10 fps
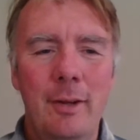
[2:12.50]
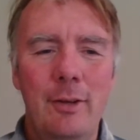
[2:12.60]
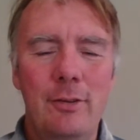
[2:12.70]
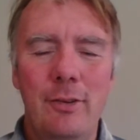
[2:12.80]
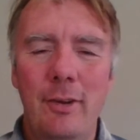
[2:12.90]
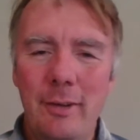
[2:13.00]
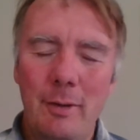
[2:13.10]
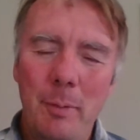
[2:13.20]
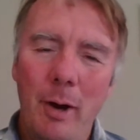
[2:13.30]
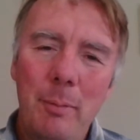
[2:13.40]
studying
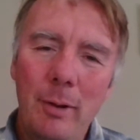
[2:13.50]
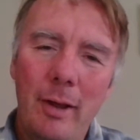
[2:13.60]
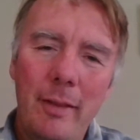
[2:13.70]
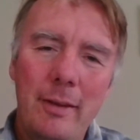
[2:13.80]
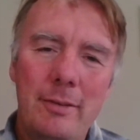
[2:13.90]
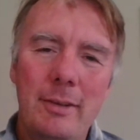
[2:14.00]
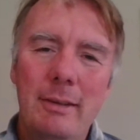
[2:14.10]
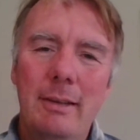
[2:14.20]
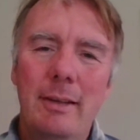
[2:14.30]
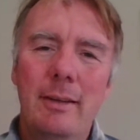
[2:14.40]
the Bible like this,
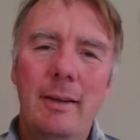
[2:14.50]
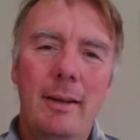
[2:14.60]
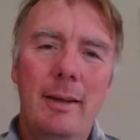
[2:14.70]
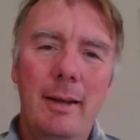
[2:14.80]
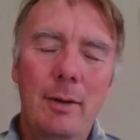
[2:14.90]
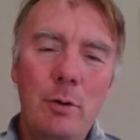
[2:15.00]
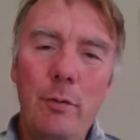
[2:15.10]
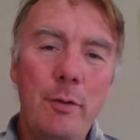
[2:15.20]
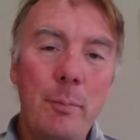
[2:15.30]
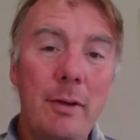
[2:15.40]
that it would
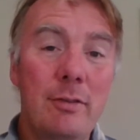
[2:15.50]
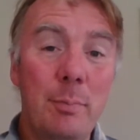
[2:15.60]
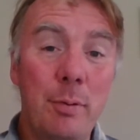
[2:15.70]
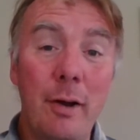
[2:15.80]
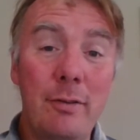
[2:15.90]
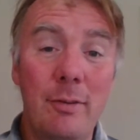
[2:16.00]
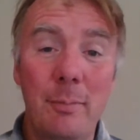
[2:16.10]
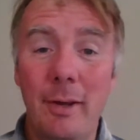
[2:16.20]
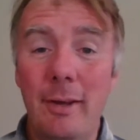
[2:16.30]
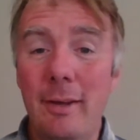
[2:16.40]
often be a surprise to
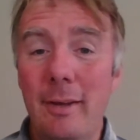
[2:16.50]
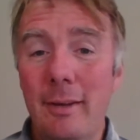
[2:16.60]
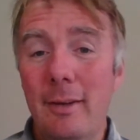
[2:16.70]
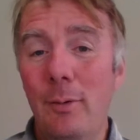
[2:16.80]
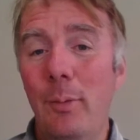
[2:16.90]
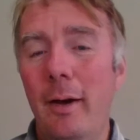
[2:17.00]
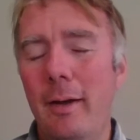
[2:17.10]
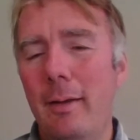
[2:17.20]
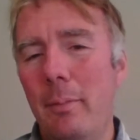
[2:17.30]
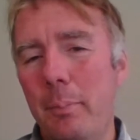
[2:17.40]
me
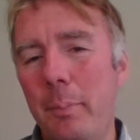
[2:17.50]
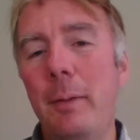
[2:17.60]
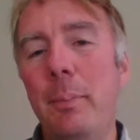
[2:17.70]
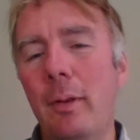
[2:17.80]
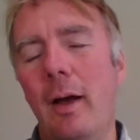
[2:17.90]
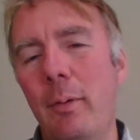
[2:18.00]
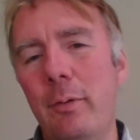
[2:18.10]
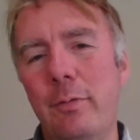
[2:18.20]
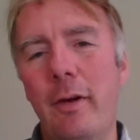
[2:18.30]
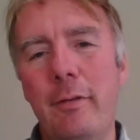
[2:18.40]
where people that I
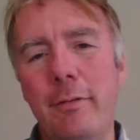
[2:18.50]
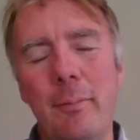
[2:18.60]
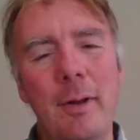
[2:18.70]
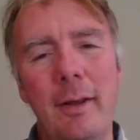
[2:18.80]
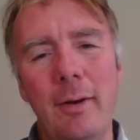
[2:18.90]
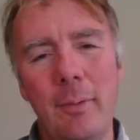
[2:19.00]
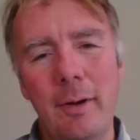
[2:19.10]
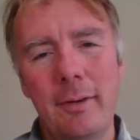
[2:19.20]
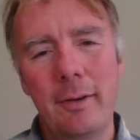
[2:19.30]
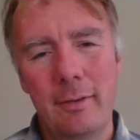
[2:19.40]
was very familiar
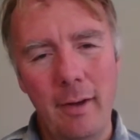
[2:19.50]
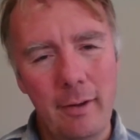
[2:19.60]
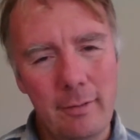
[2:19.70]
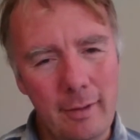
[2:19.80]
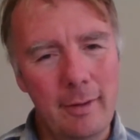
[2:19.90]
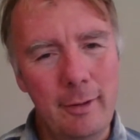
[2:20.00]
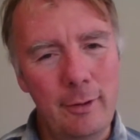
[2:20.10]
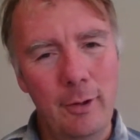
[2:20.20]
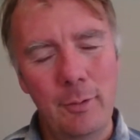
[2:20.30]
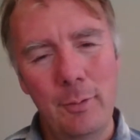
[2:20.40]
with, I suddenly
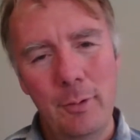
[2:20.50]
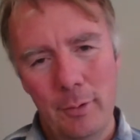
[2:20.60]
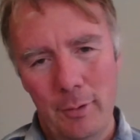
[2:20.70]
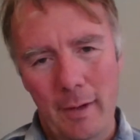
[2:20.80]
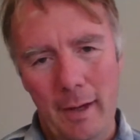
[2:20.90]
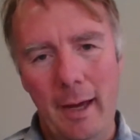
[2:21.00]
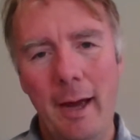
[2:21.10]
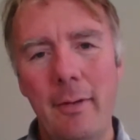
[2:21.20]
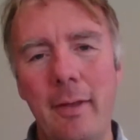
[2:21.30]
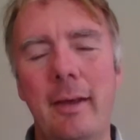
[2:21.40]
knew
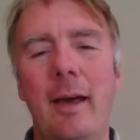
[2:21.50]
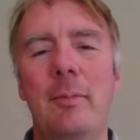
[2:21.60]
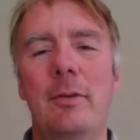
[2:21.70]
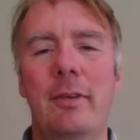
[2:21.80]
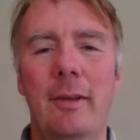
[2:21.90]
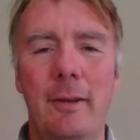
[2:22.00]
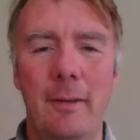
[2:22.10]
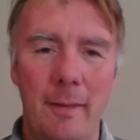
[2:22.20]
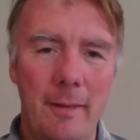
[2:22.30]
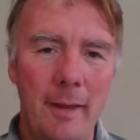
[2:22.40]
how they came into
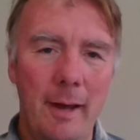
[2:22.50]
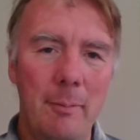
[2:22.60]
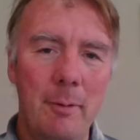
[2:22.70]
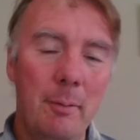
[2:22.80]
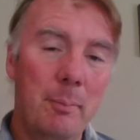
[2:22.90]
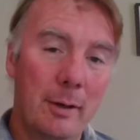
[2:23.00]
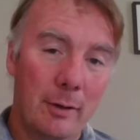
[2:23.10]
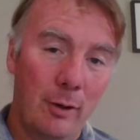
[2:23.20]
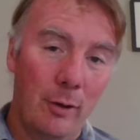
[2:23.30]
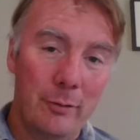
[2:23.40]
that bigger
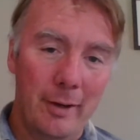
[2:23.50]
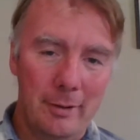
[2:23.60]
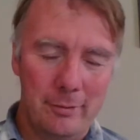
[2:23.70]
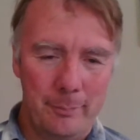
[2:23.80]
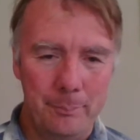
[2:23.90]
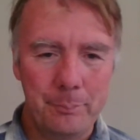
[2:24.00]
context.